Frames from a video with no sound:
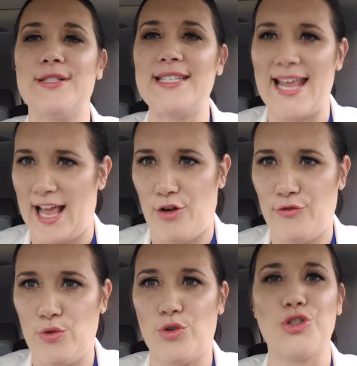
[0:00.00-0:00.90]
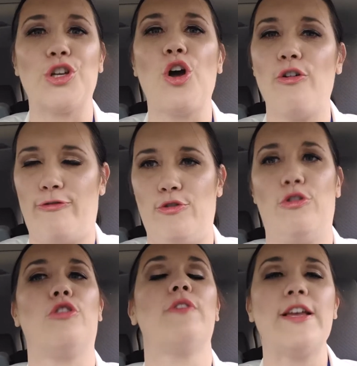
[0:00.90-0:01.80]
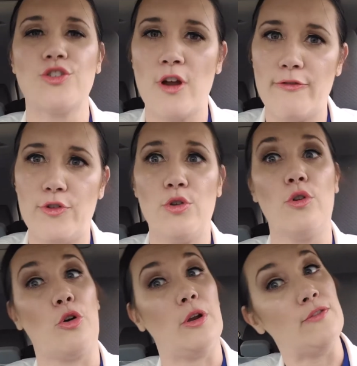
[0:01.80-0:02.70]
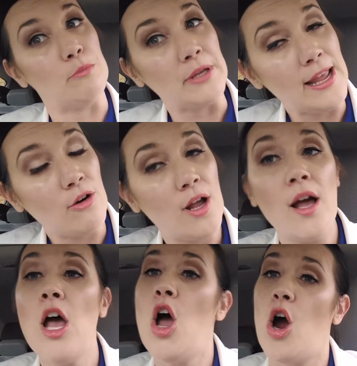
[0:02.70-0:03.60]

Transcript: takeout food or to-go food or restaurant food or even Panera